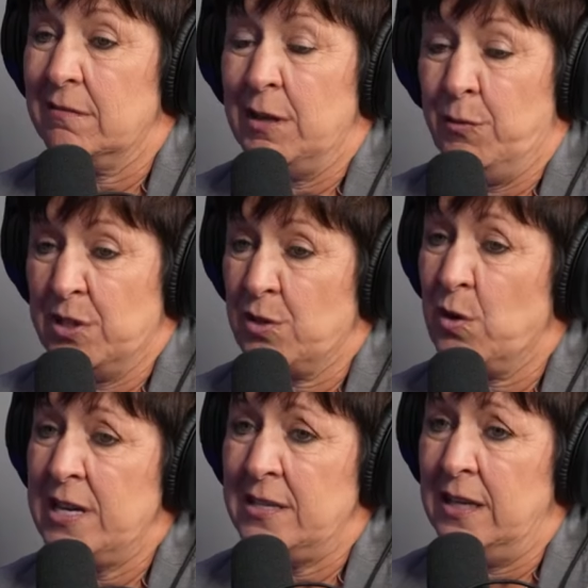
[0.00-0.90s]
It was
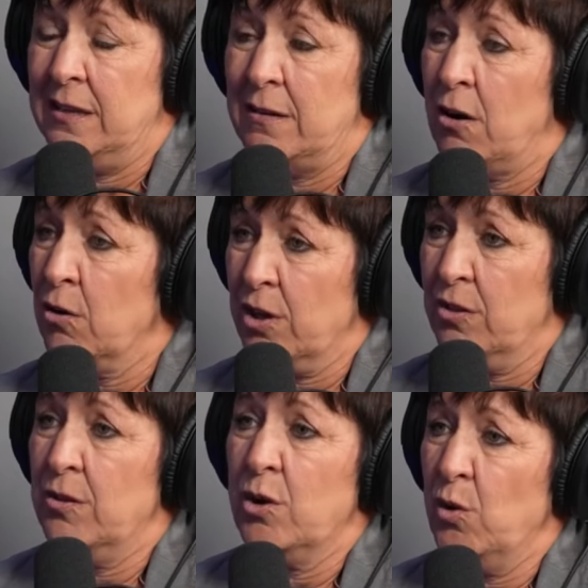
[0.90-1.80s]
crazy in all
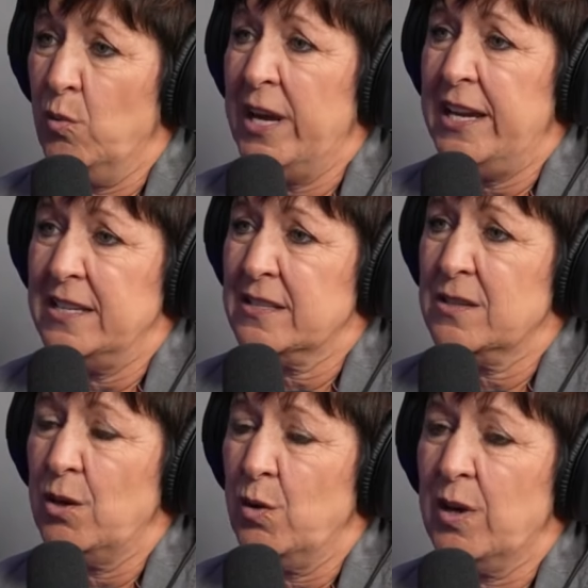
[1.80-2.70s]
the good ways.
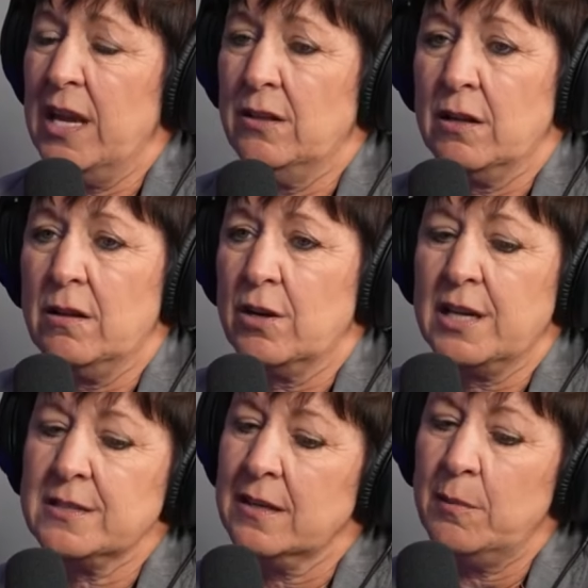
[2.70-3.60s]
So Caitlin Clark
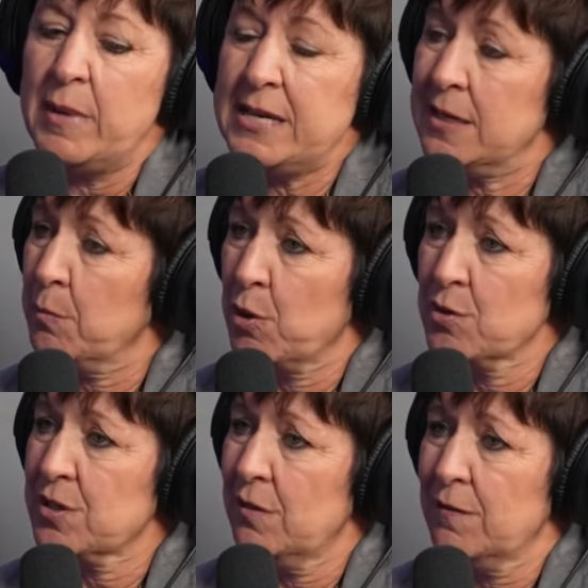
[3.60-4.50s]
is an amazing
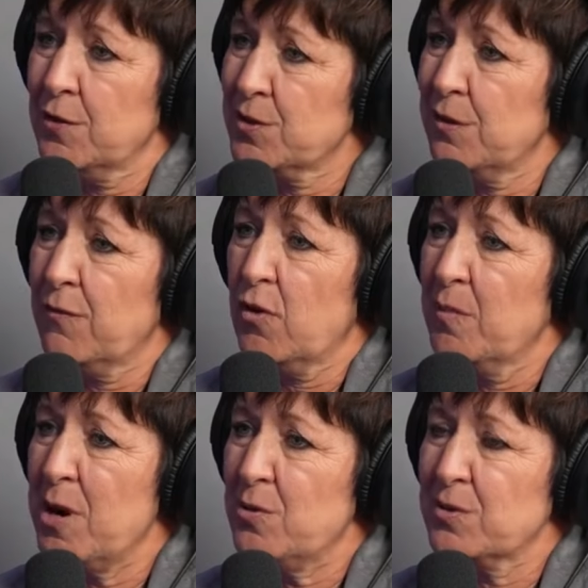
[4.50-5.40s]
person, first and
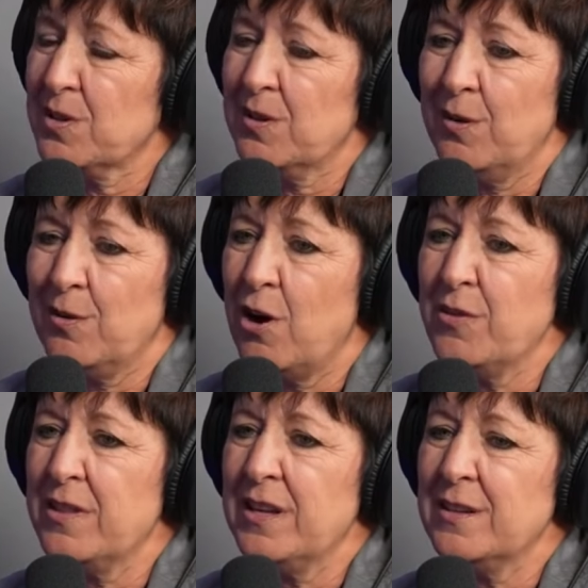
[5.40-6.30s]
foremost. You know, all
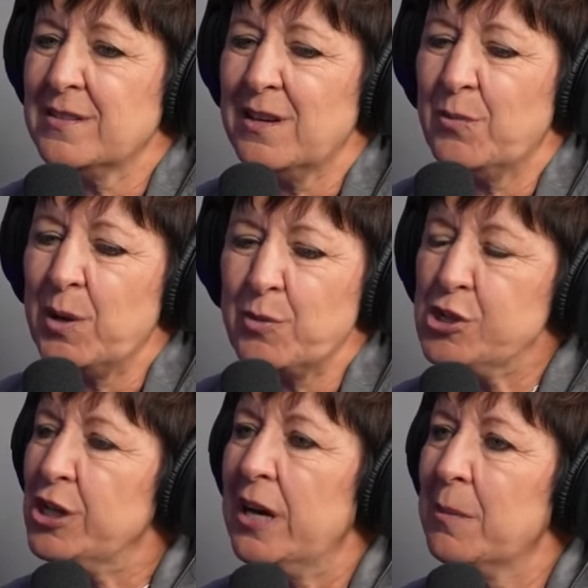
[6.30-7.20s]
the things that we
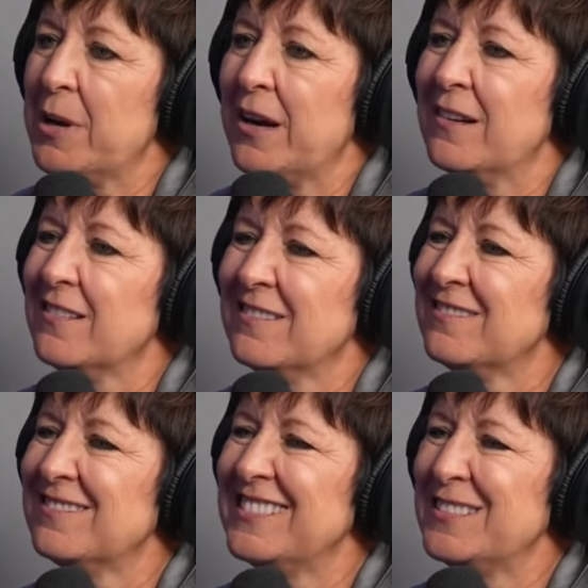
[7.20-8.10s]
appreciate about
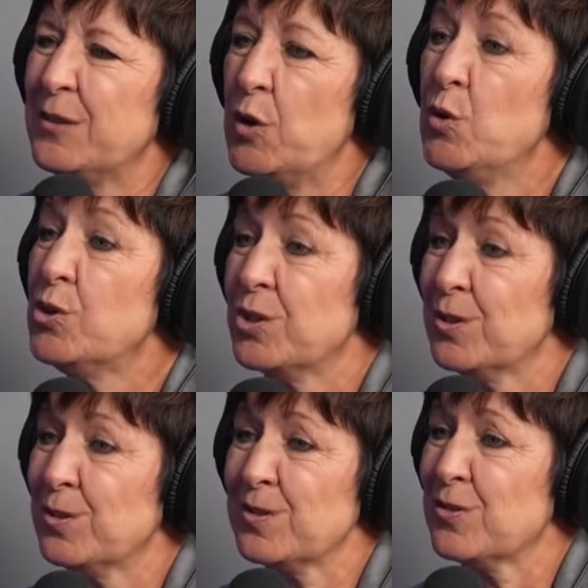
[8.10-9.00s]

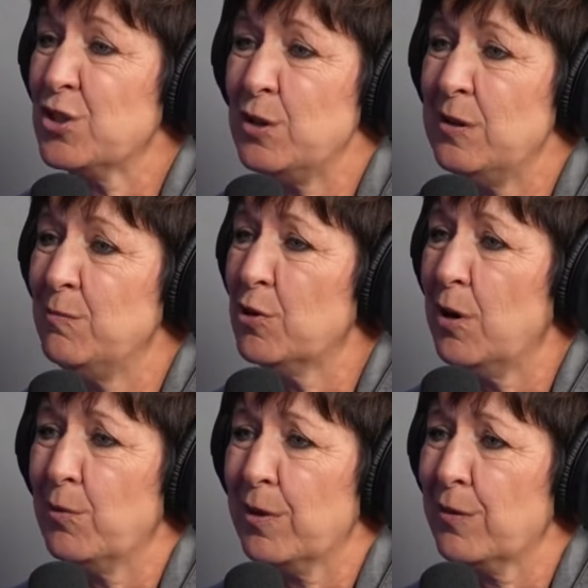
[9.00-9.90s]
Hoosiers she
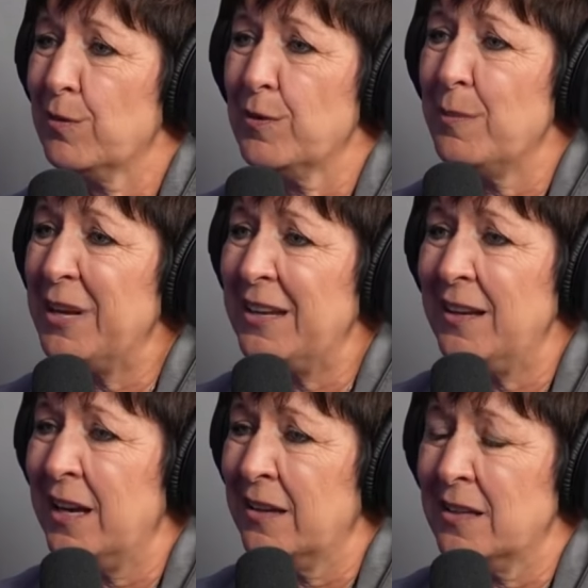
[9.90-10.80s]
brought with her from
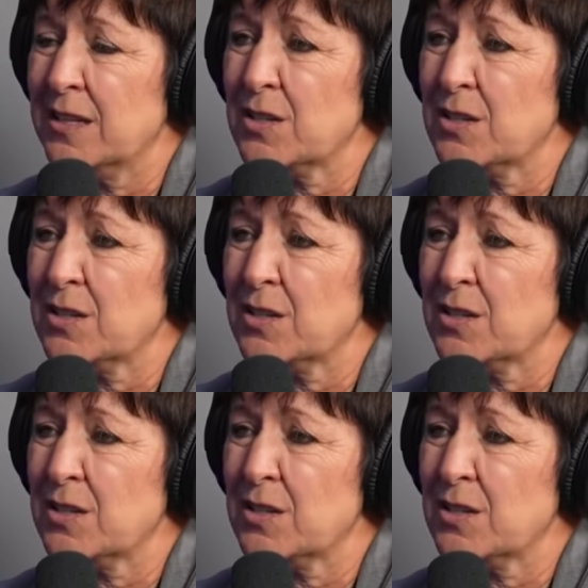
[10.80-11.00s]
Indiana.